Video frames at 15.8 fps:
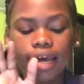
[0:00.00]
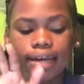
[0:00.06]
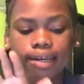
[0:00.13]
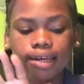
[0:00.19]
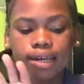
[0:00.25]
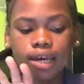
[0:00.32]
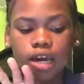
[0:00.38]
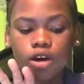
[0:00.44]
You
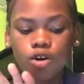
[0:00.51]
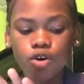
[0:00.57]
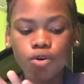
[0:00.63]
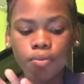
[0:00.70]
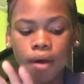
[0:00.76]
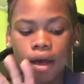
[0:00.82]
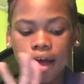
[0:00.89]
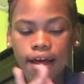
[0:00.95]
can go
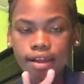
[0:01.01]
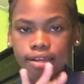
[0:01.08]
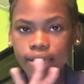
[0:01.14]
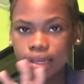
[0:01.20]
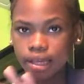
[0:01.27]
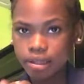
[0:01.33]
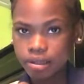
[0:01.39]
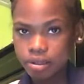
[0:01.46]
from
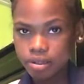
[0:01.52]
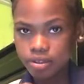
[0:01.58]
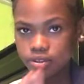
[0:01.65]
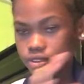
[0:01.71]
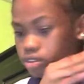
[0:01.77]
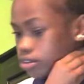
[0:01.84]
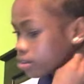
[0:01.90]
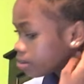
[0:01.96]
Alligator,
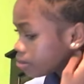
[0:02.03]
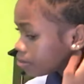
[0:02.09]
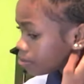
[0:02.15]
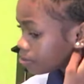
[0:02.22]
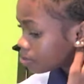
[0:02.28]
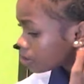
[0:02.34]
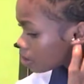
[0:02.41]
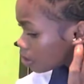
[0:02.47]
your
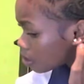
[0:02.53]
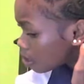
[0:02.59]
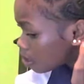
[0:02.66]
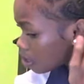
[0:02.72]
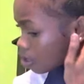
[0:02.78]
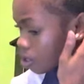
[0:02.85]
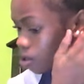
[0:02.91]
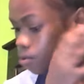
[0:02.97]

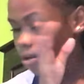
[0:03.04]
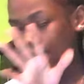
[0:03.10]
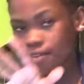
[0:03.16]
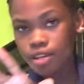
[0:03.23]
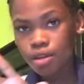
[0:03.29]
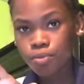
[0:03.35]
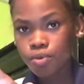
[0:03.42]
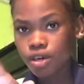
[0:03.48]
wife of
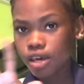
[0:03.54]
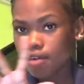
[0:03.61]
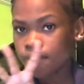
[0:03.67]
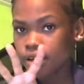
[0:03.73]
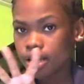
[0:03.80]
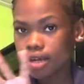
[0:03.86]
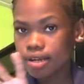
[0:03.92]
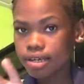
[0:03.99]
the mate, if I
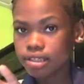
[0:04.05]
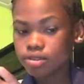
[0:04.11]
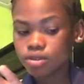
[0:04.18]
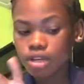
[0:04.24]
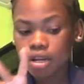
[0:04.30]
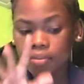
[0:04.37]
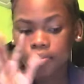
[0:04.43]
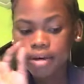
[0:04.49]
connect you in
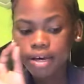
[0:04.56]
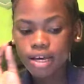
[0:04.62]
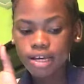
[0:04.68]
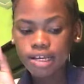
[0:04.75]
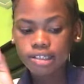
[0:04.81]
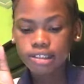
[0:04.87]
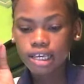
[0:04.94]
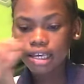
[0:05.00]
the
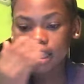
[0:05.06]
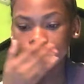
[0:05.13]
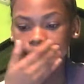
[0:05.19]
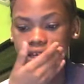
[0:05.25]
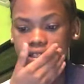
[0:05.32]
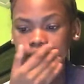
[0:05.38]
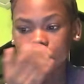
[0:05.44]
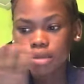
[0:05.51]
past, and you can
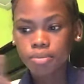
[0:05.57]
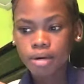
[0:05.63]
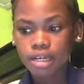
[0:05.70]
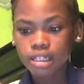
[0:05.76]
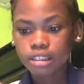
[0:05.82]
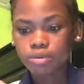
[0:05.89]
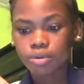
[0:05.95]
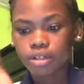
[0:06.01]
set a
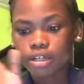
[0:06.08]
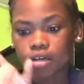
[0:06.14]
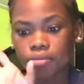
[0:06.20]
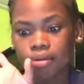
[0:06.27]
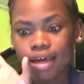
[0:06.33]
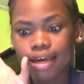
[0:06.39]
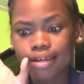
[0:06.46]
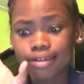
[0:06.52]
password, and
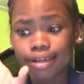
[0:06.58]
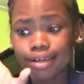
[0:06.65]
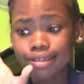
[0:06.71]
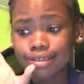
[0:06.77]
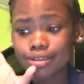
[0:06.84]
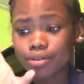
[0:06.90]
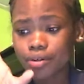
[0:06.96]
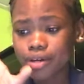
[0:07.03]
like,
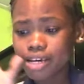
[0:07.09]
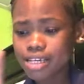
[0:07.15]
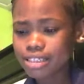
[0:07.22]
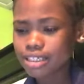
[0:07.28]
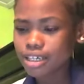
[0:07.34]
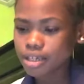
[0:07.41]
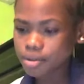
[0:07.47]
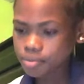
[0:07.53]
that's crazy.